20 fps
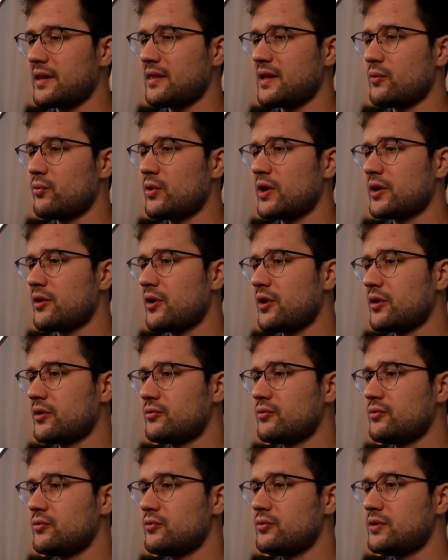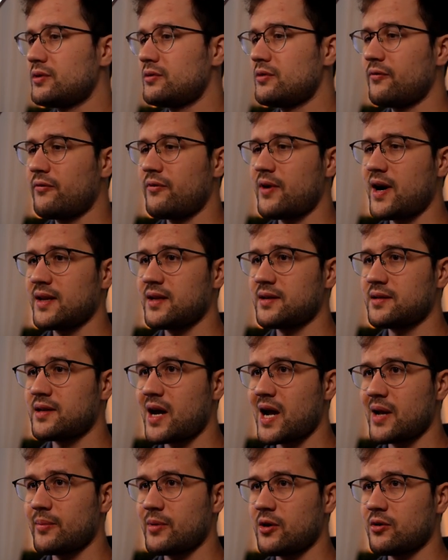And then we're going to define a
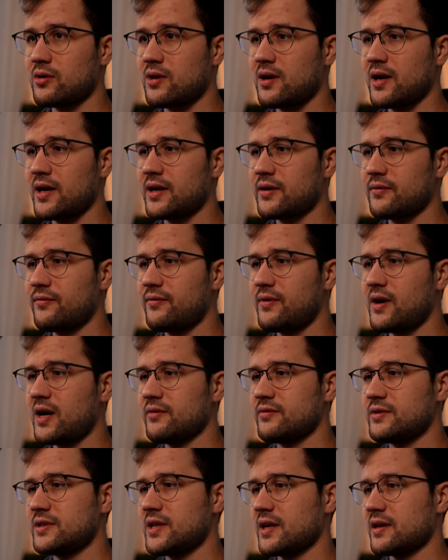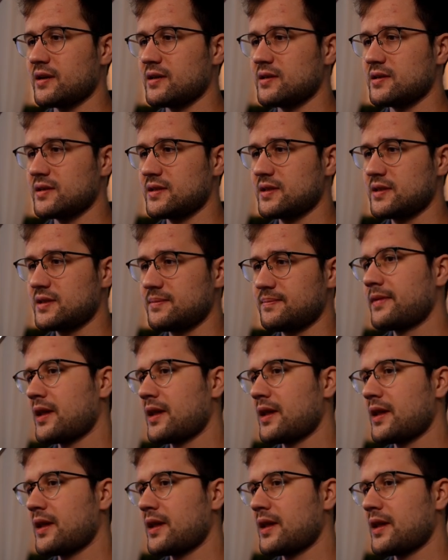timeout like five seconds.